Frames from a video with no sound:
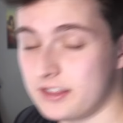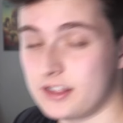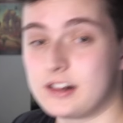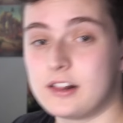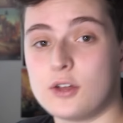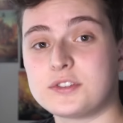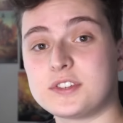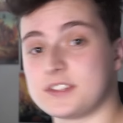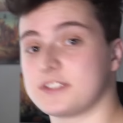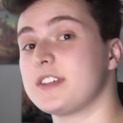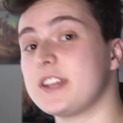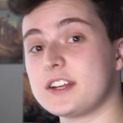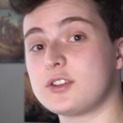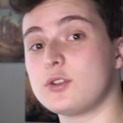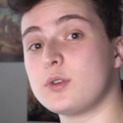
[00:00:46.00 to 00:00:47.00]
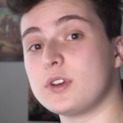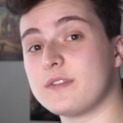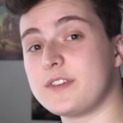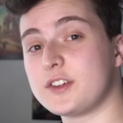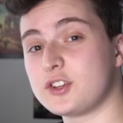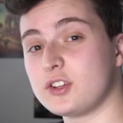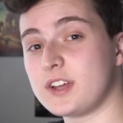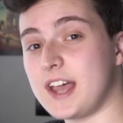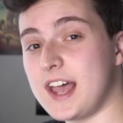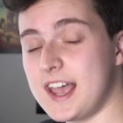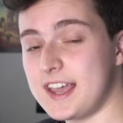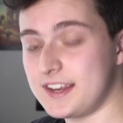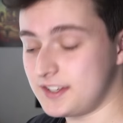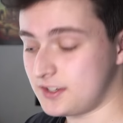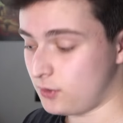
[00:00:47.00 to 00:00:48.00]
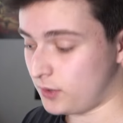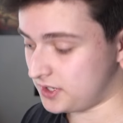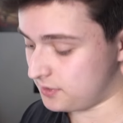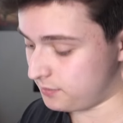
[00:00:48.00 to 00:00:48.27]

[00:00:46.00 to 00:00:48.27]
The closest thing to an official guide is going to